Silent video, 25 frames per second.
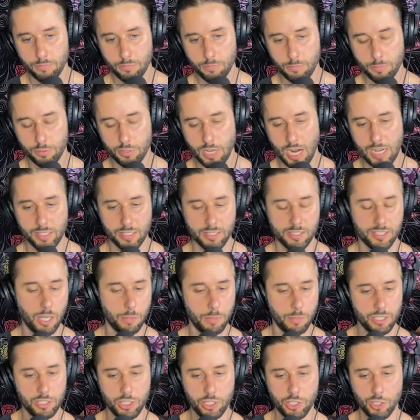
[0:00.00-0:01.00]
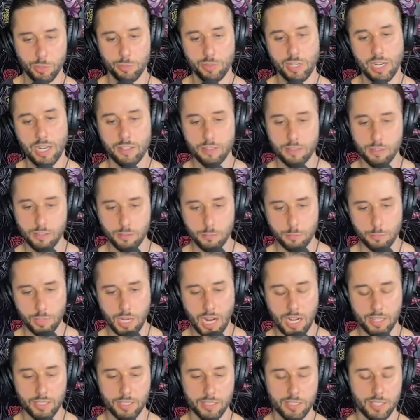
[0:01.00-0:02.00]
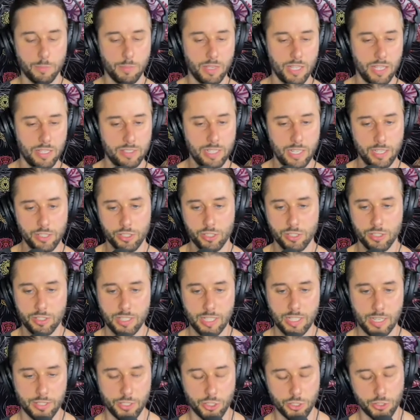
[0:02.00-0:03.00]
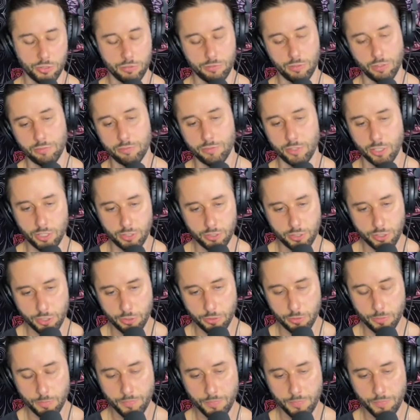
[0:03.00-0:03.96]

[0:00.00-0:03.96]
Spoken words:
practice coming to your breath, practice the meditations that I just referred to,